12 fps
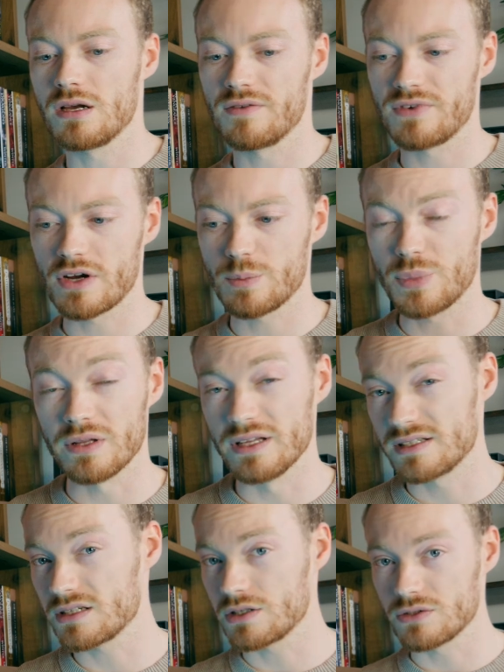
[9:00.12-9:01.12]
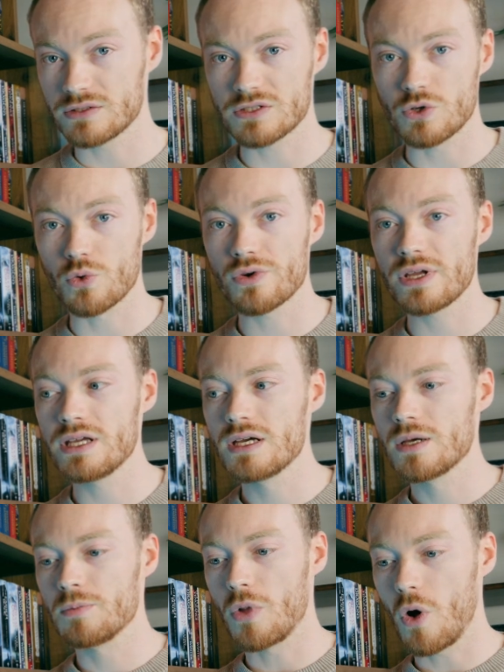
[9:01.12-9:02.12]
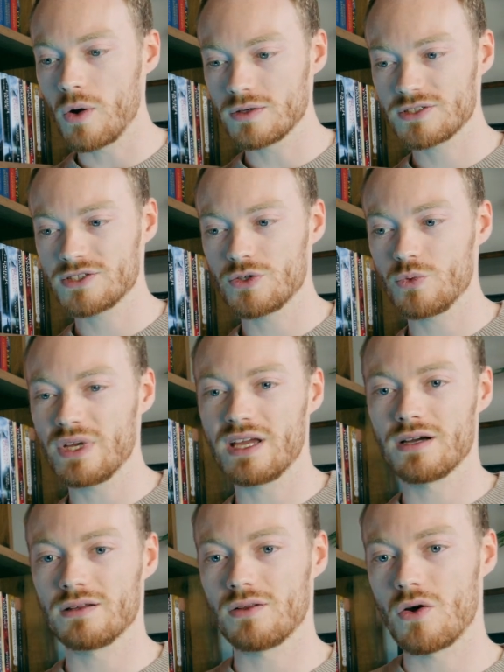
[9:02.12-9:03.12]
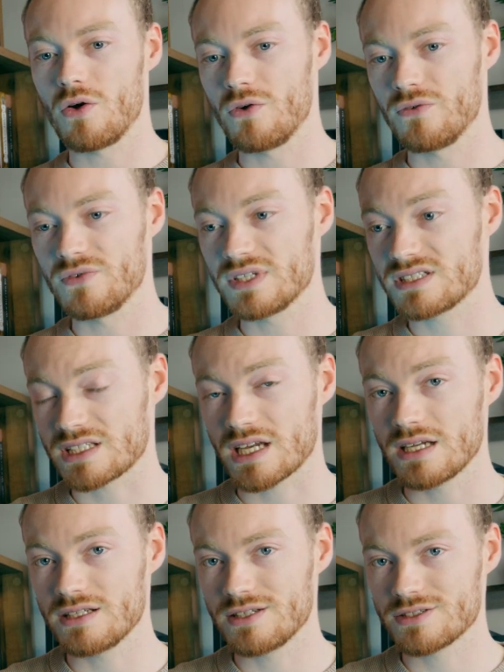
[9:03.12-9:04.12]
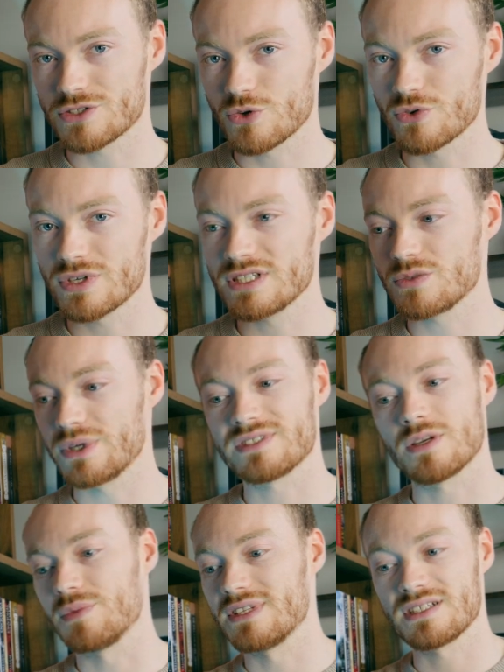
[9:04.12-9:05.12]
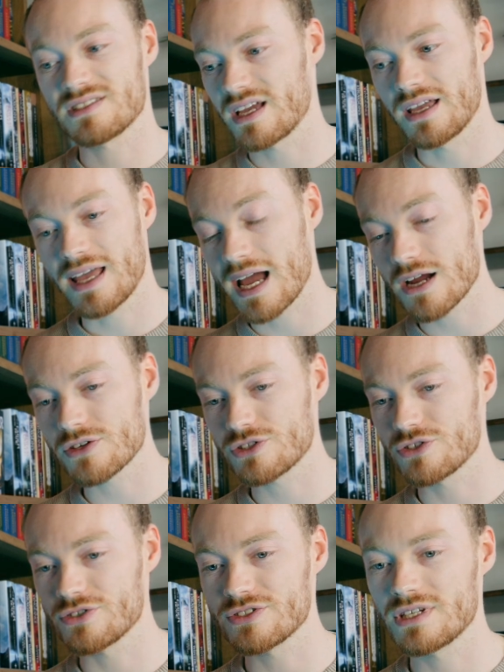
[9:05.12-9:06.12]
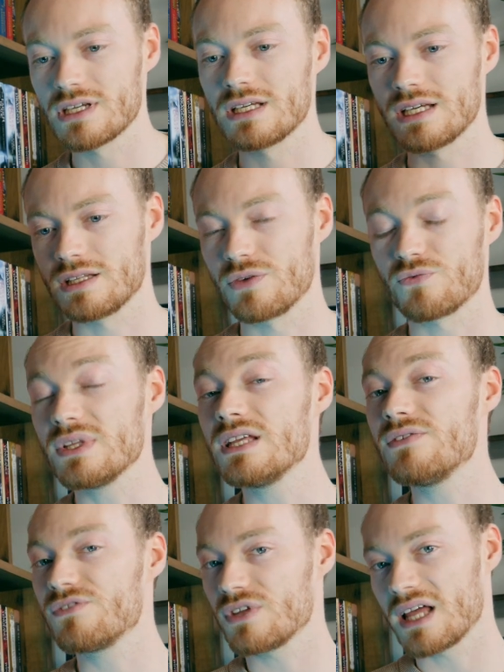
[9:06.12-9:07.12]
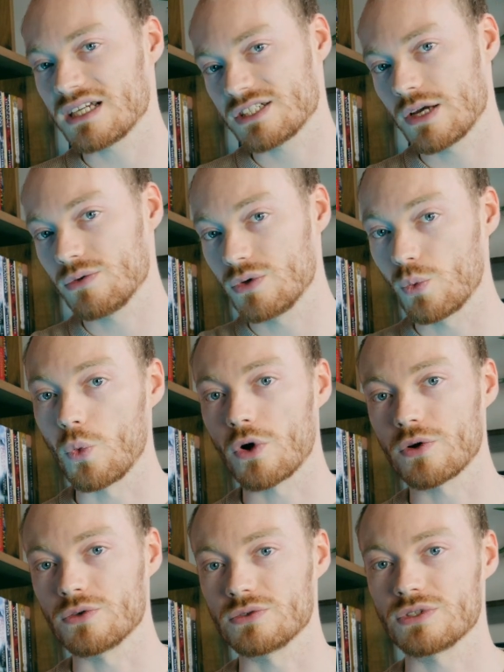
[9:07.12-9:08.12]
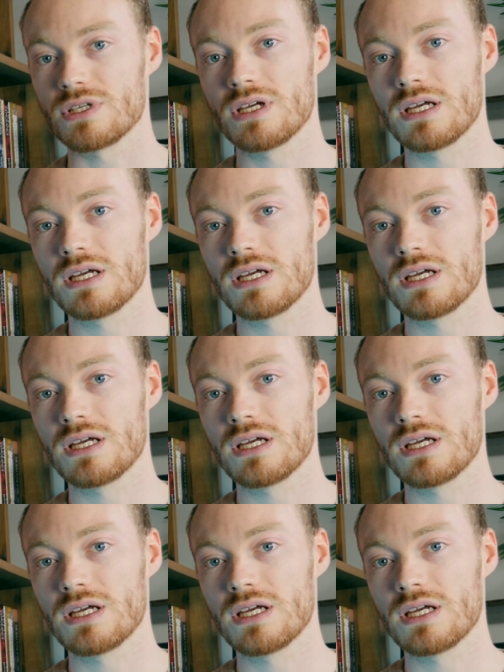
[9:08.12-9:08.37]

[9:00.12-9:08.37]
a very political story, but also we get a lot of side stories with some of the side characters, and they really flesh out the world